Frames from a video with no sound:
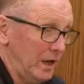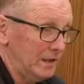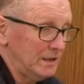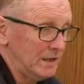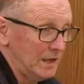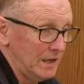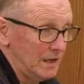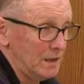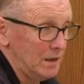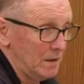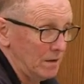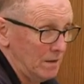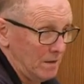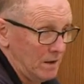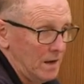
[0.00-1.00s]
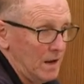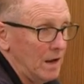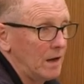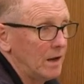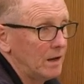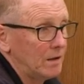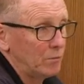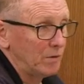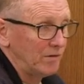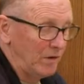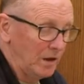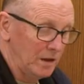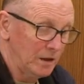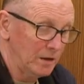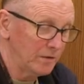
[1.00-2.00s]
Donaldson is one of our
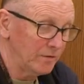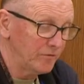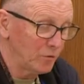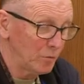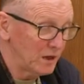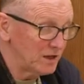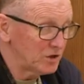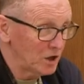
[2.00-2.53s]
greatest sponsors.